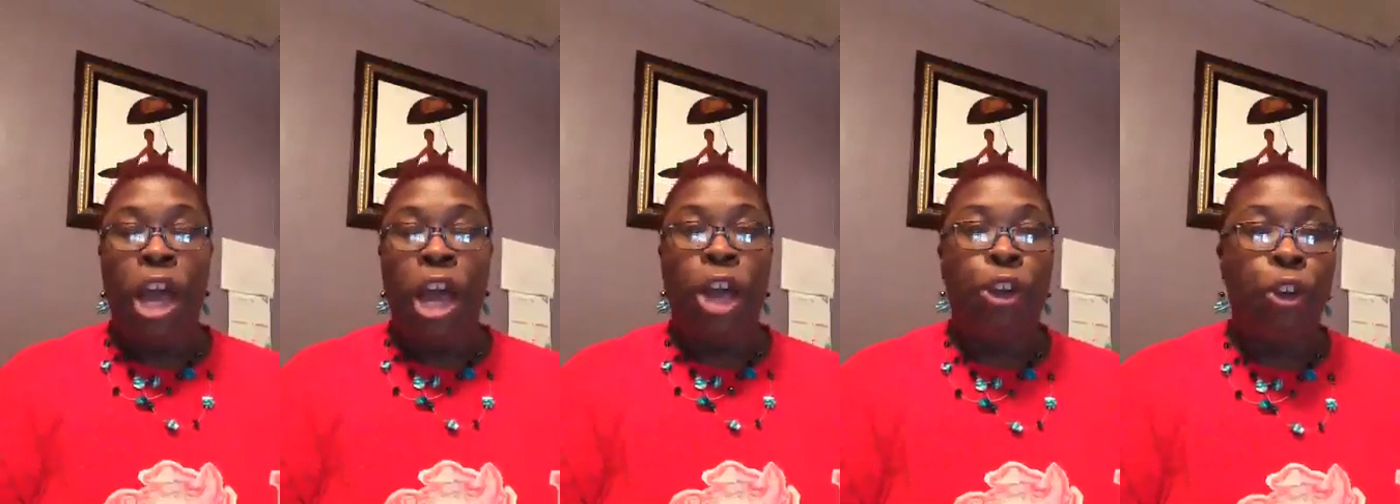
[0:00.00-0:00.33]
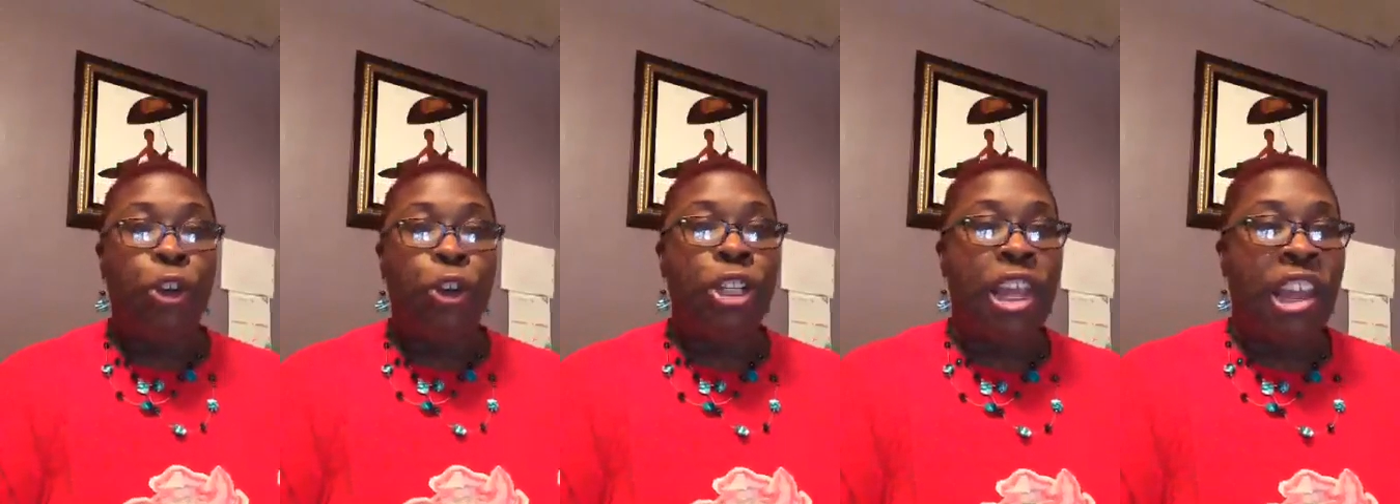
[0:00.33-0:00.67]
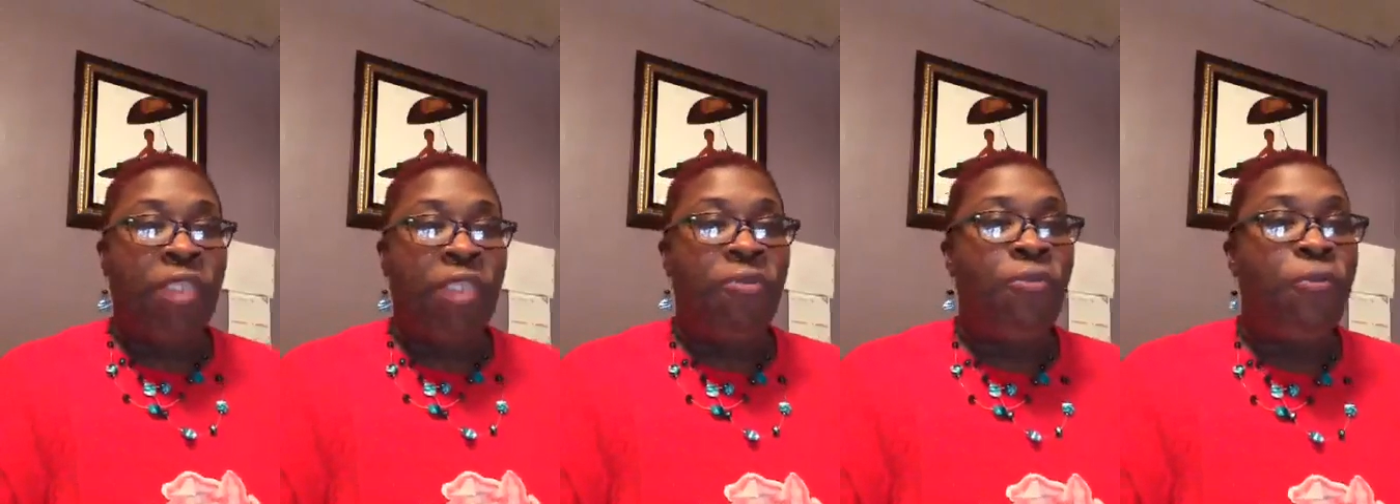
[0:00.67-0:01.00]

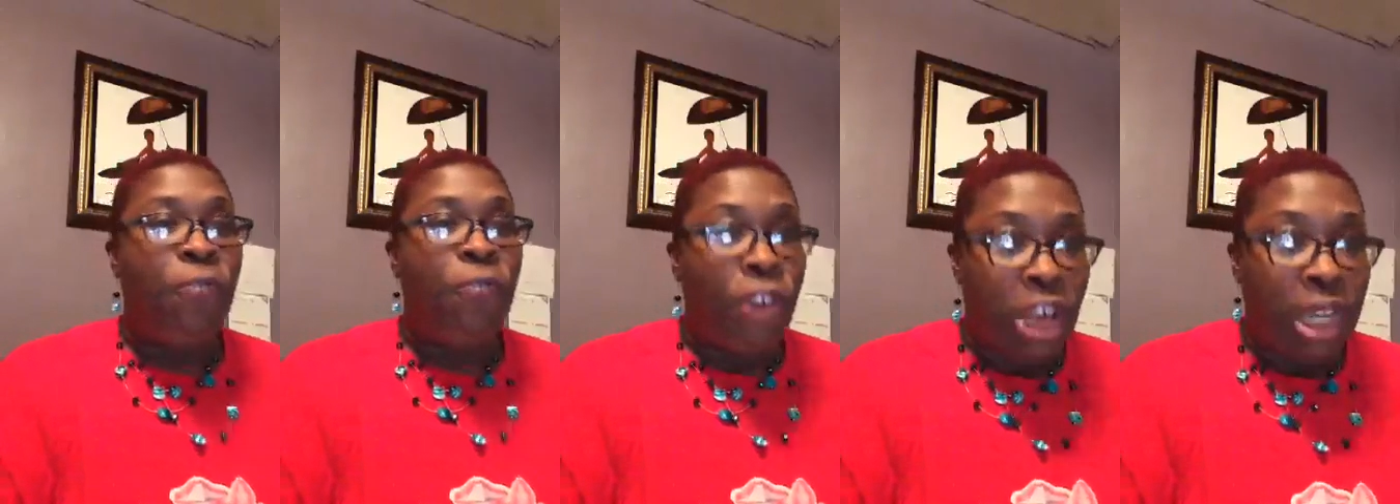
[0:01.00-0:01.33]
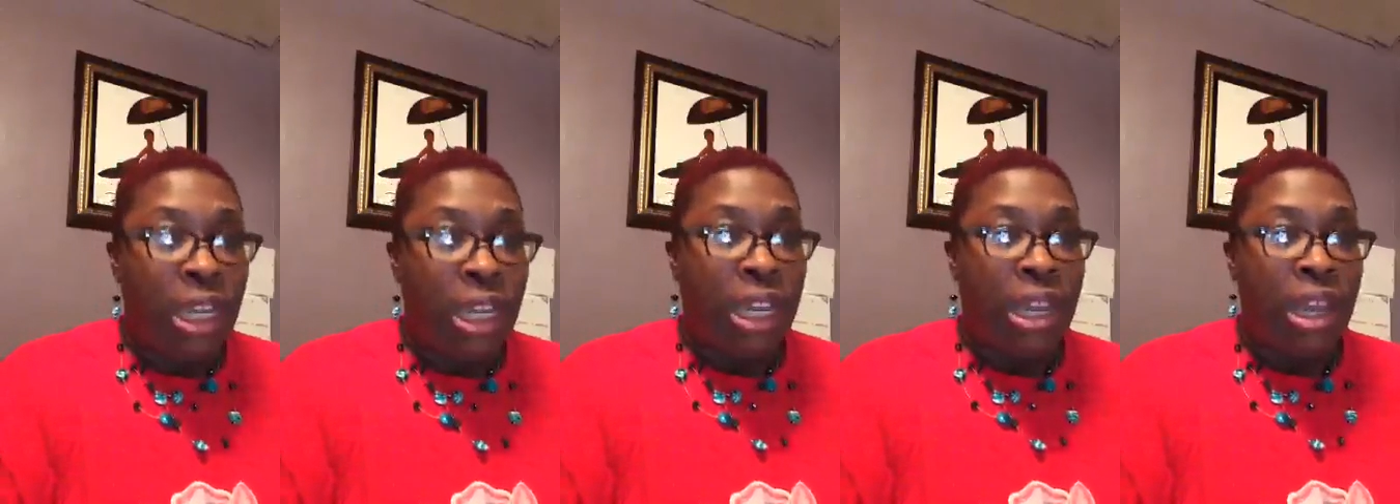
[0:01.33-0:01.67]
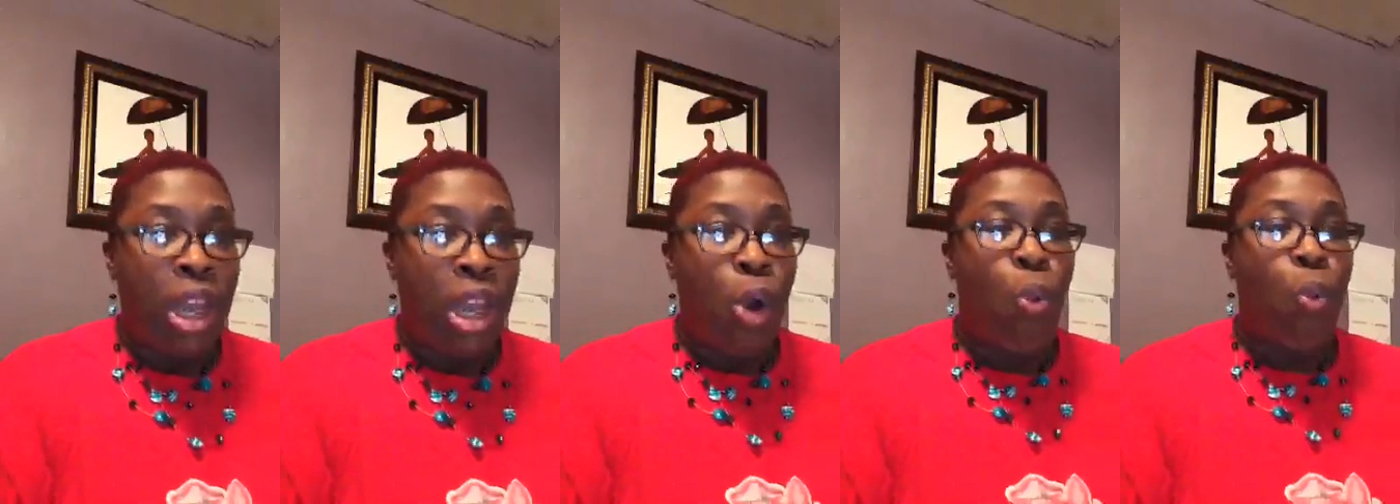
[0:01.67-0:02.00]
understand fully
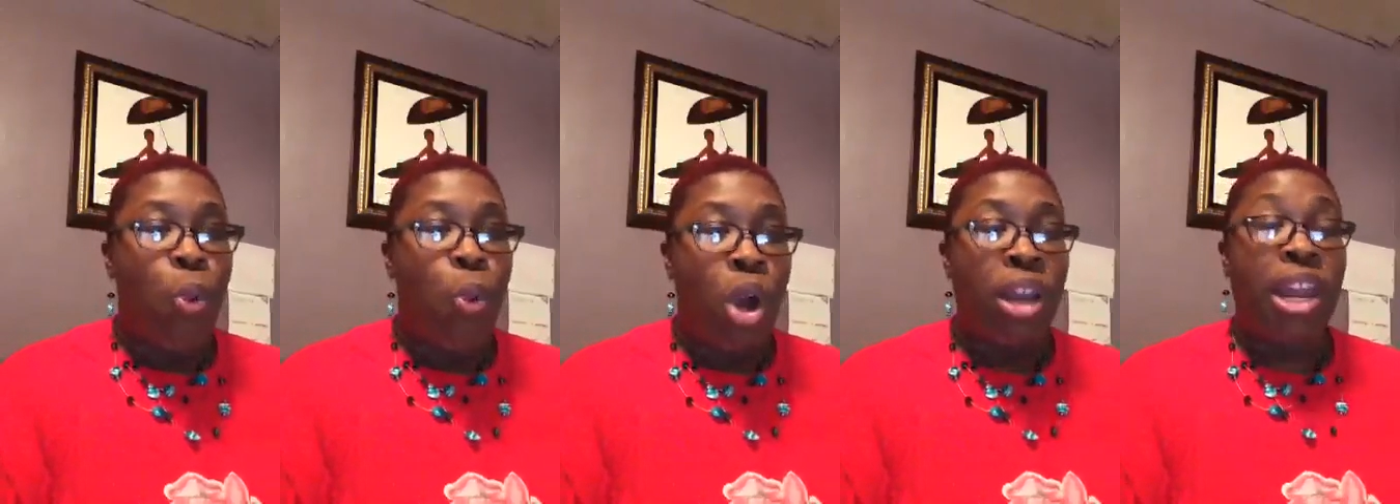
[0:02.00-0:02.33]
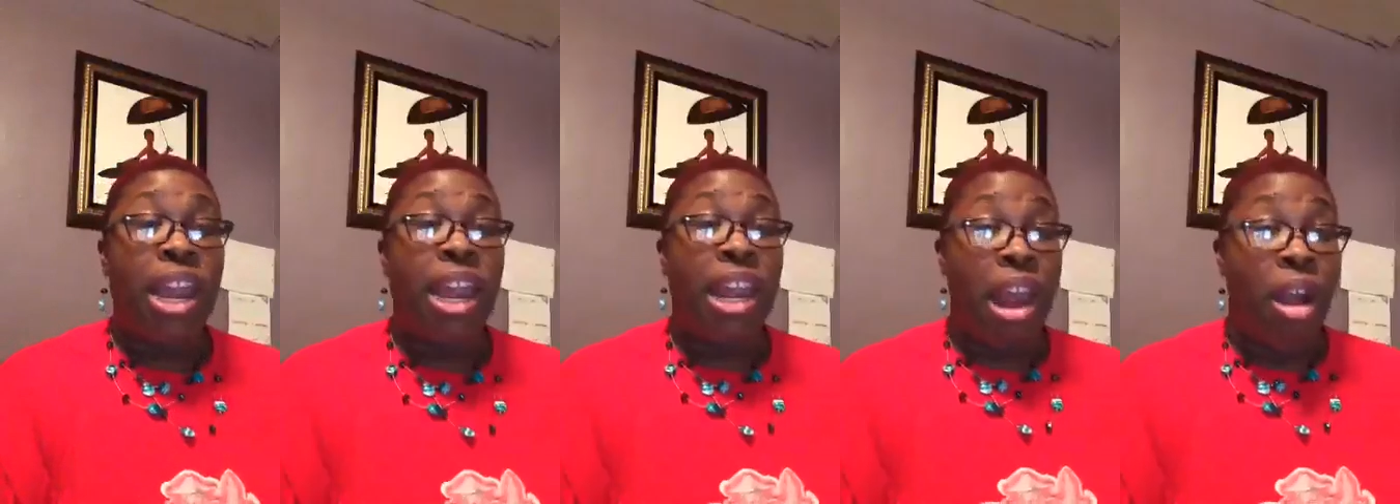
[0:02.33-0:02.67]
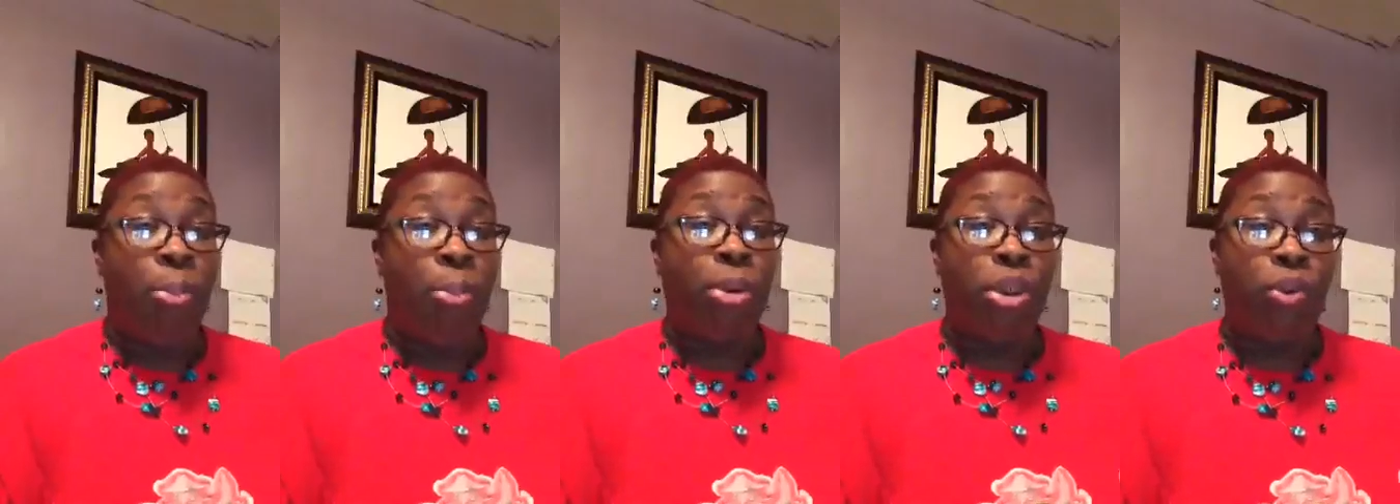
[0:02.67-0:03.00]
what an
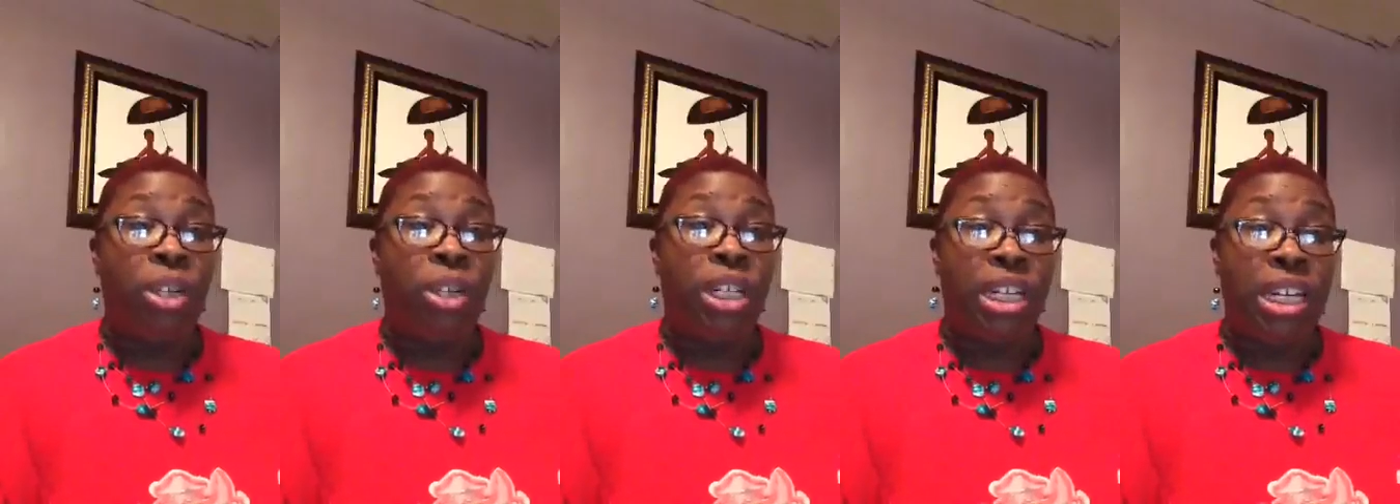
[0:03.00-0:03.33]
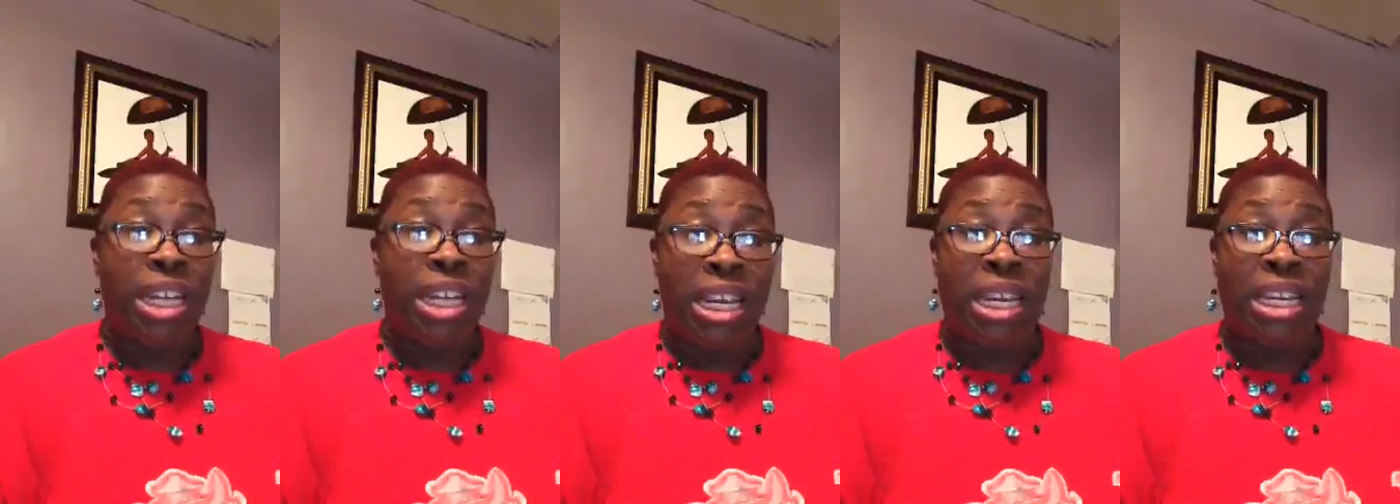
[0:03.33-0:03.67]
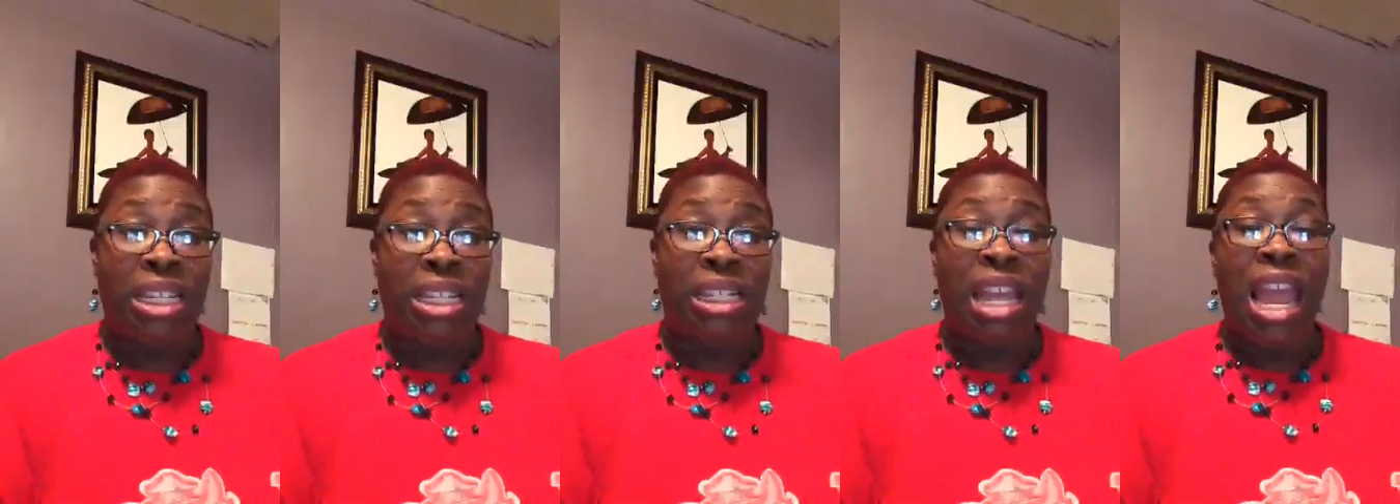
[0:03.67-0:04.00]
opportunity
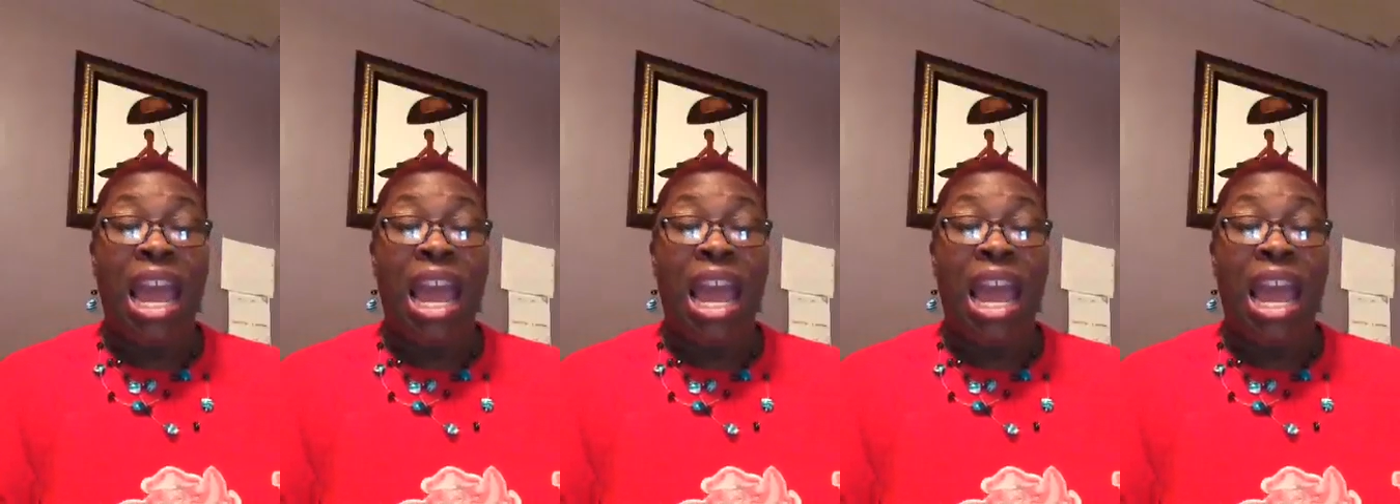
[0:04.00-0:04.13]
is.